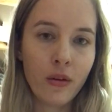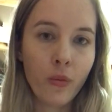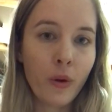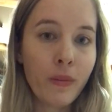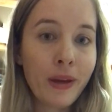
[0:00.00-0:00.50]

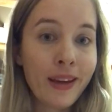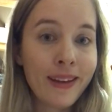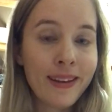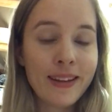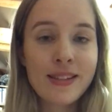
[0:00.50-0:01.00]

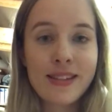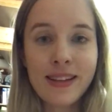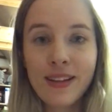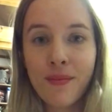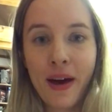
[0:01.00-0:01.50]
women and
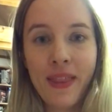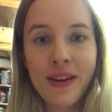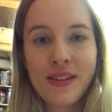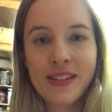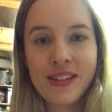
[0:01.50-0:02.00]
single
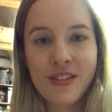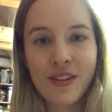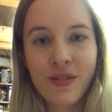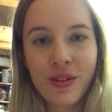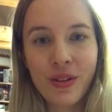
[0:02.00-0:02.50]
mothers in
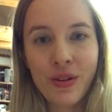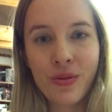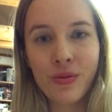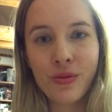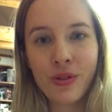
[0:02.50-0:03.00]
general
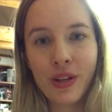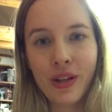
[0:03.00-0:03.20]
who